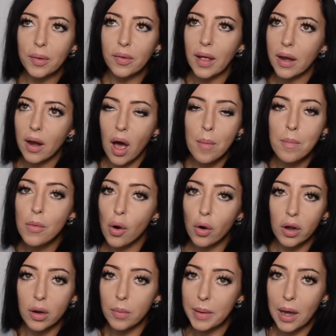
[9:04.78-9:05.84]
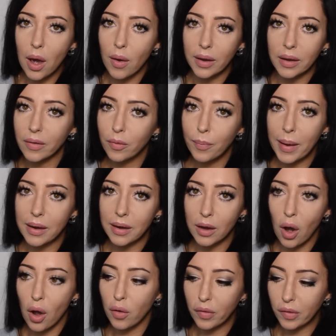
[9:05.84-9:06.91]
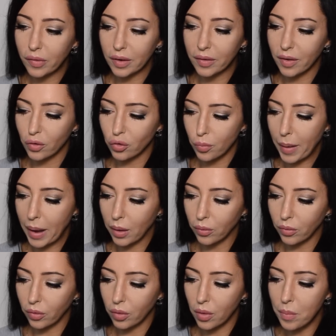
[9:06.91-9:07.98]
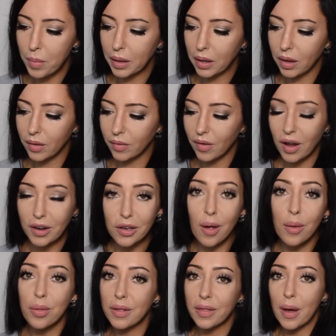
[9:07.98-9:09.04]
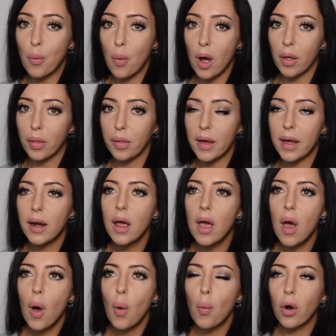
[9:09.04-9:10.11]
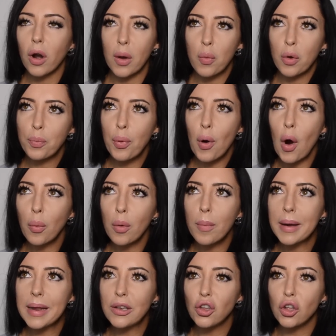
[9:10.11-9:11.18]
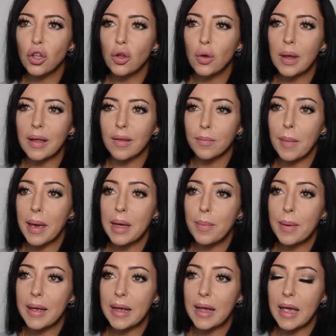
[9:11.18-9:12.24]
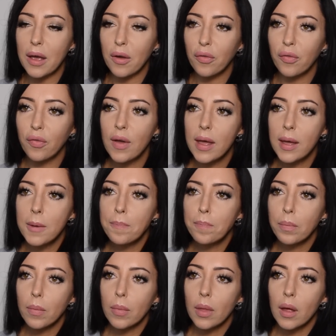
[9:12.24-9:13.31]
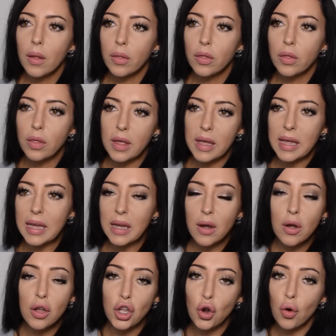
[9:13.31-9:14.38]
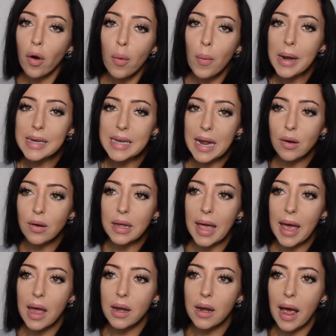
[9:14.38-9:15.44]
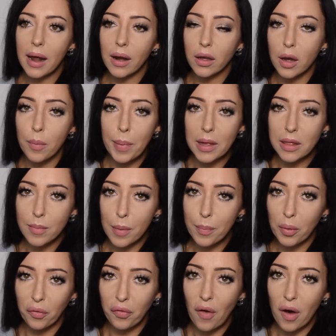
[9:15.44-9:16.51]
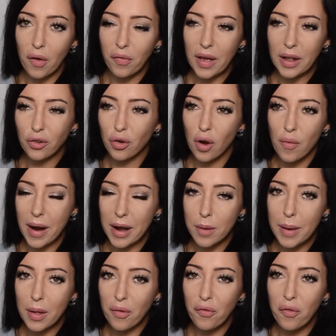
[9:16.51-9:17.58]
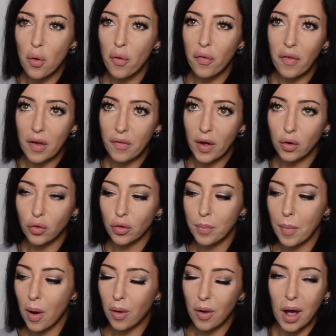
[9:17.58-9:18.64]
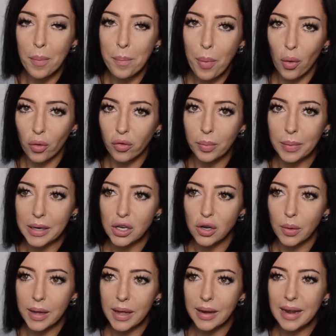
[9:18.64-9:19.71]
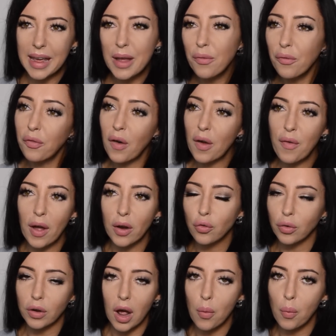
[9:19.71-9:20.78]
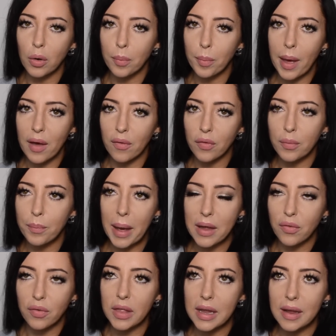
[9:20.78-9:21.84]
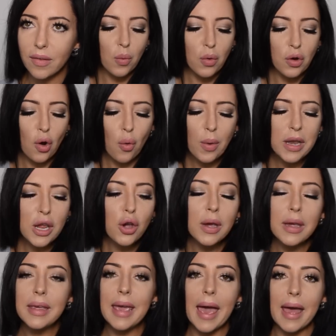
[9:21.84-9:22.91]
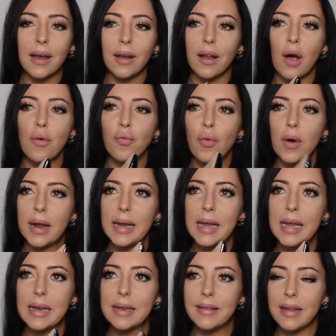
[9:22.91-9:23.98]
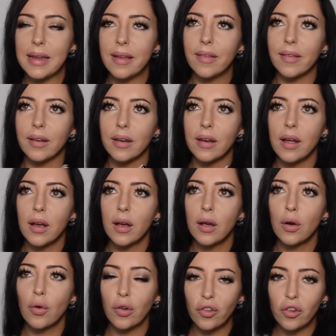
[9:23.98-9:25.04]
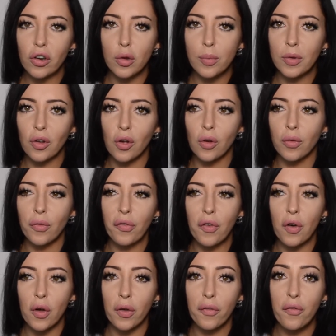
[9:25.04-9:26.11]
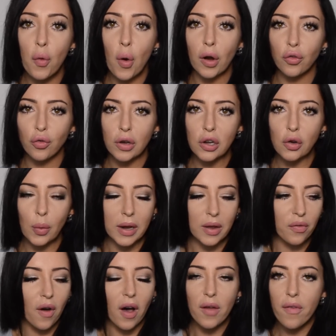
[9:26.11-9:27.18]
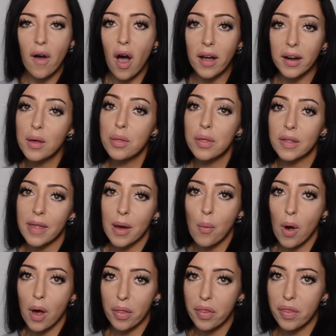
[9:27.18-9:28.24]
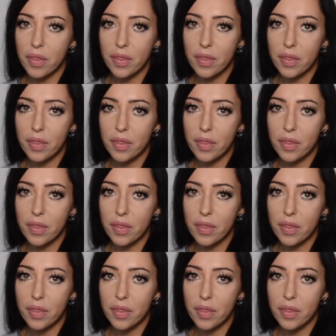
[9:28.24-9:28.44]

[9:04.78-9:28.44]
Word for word: percent, I'm not gonna be going and spending over 600 pounds on them because I don't think they're worth it. What I would probably do is maybe if the Euro went down again and I could pick them up on Farfetch for around about the four 500 mark, I'd possibly do it. Even 500 I wouldn't pay for, pay for these. Not when you can get a really decent Christian Louboutin for 425. I don't think they're worth